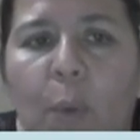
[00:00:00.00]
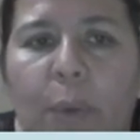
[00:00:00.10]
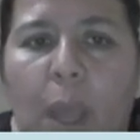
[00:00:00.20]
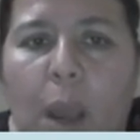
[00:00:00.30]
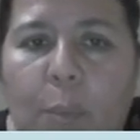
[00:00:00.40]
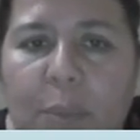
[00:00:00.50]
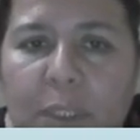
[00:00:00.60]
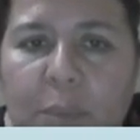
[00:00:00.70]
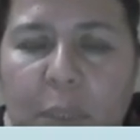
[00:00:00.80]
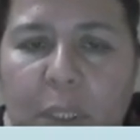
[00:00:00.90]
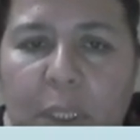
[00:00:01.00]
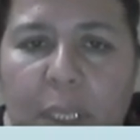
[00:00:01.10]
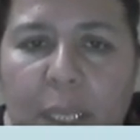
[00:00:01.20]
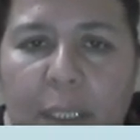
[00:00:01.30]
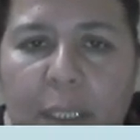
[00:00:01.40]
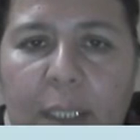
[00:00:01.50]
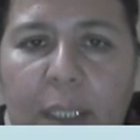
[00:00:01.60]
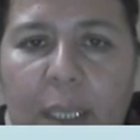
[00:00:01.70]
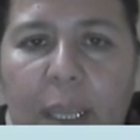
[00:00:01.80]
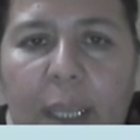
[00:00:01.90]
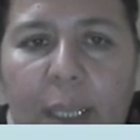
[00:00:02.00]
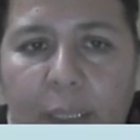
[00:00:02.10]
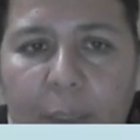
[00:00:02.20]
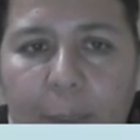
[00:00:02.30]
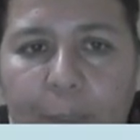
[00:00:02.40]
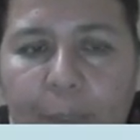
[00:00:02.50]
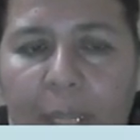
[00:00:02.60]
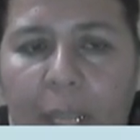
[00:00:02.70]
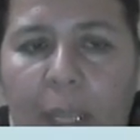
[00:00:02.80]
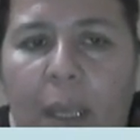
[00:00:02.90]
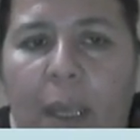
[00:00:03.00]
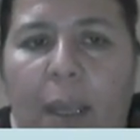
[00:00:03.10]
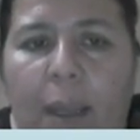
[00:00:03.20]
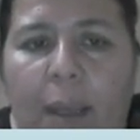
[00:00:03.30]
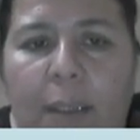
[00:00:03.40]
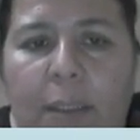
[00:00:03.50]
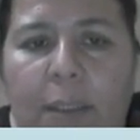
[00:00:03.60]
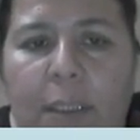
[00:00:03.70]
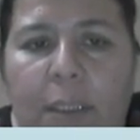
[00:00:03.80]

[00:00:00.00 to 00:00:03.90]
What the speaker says: with the opposite meaning and ea, and